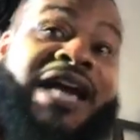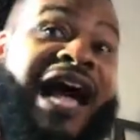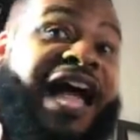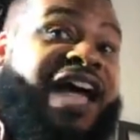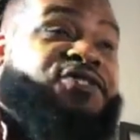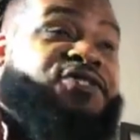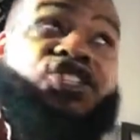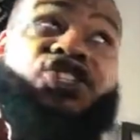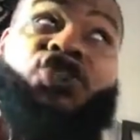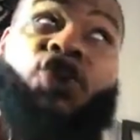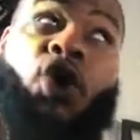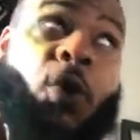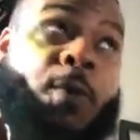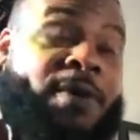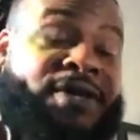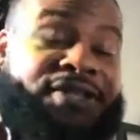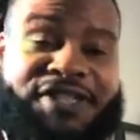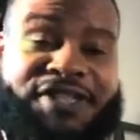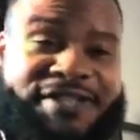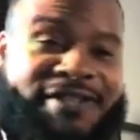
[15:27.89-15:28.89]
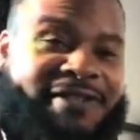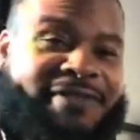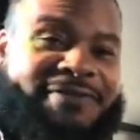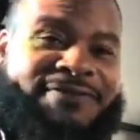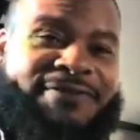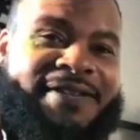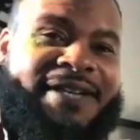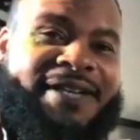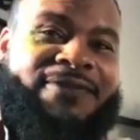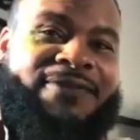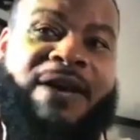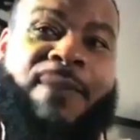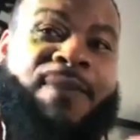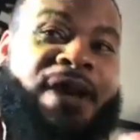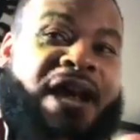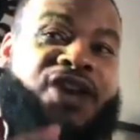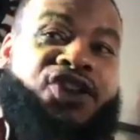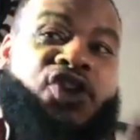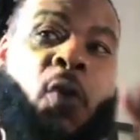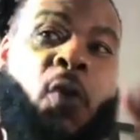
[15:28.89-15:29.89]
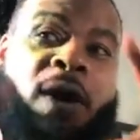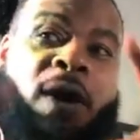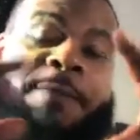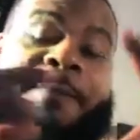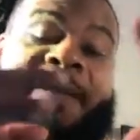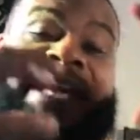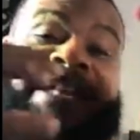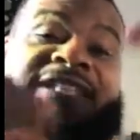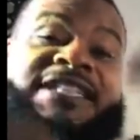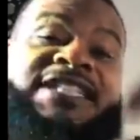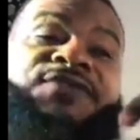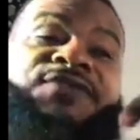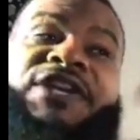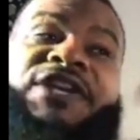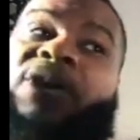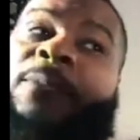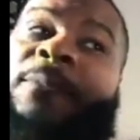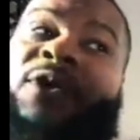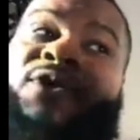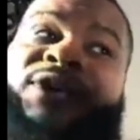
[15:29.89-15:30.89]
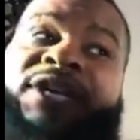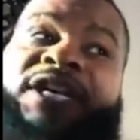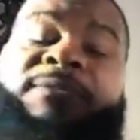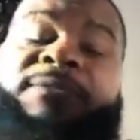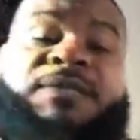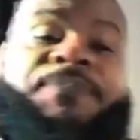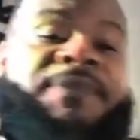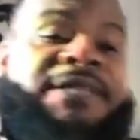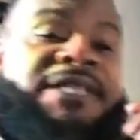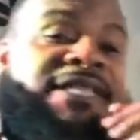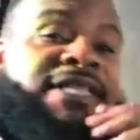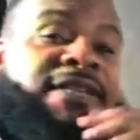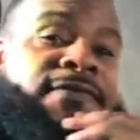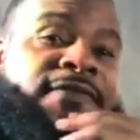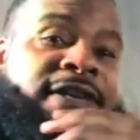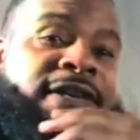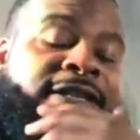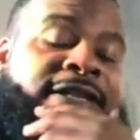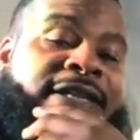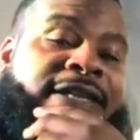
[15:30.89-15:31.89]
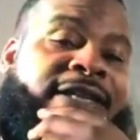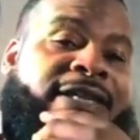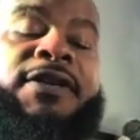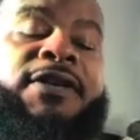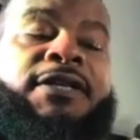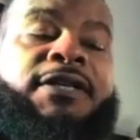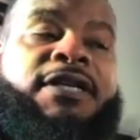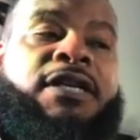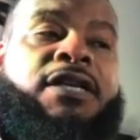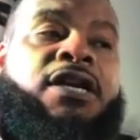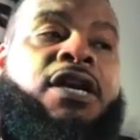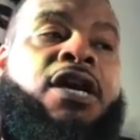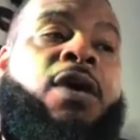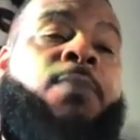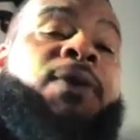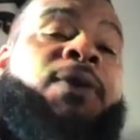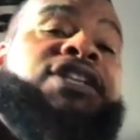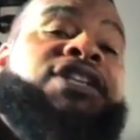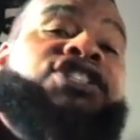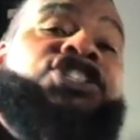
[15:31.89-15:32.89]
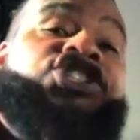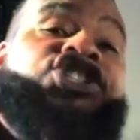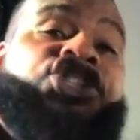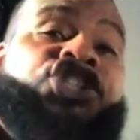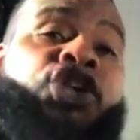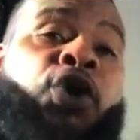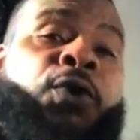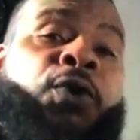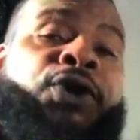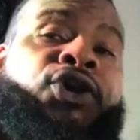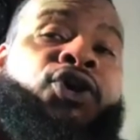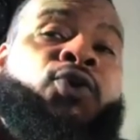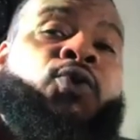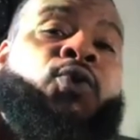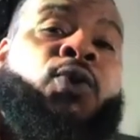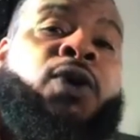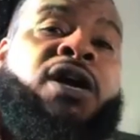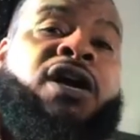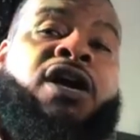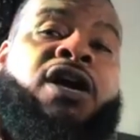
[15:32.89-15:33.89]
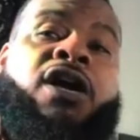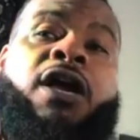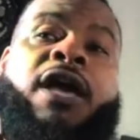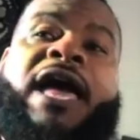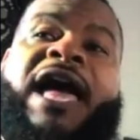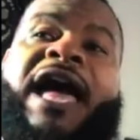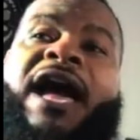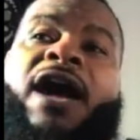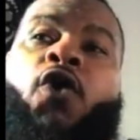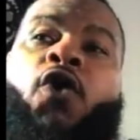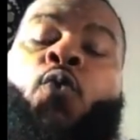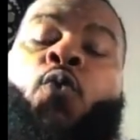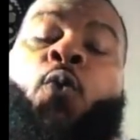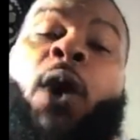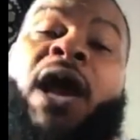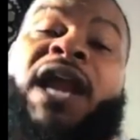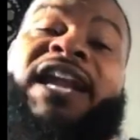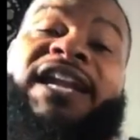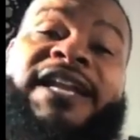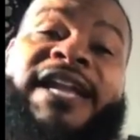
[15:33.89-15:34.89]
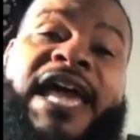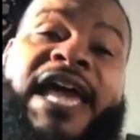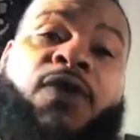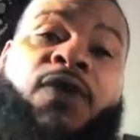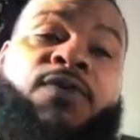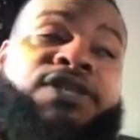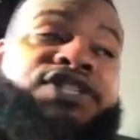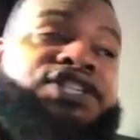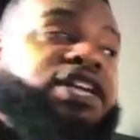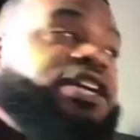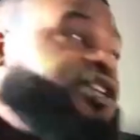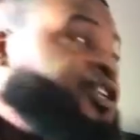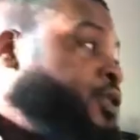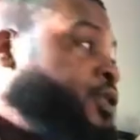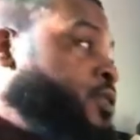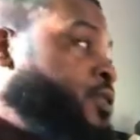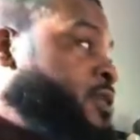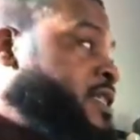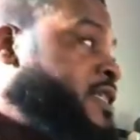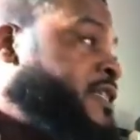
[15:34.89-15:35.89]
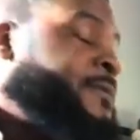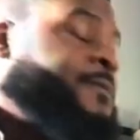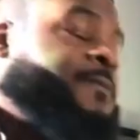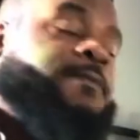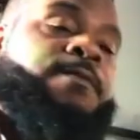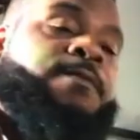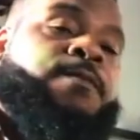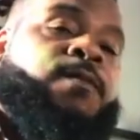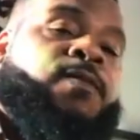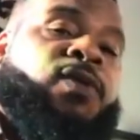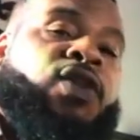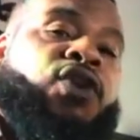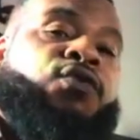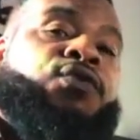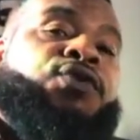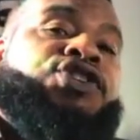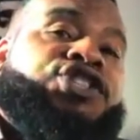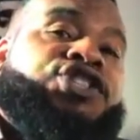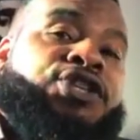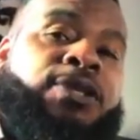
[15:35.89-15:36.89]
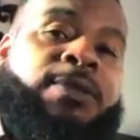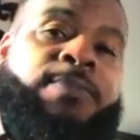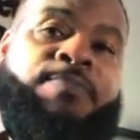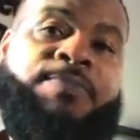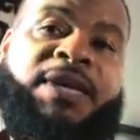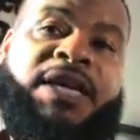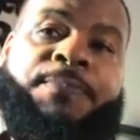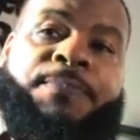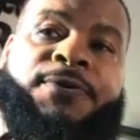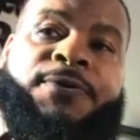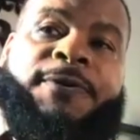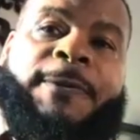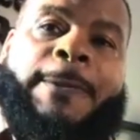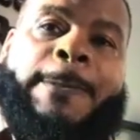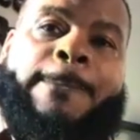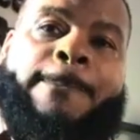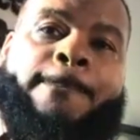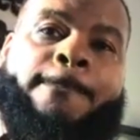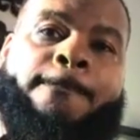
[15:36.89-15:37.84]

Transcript: I have so much stuff, right? But I don't want to make this video about him specifically. But it's to show you what language they use for certain people.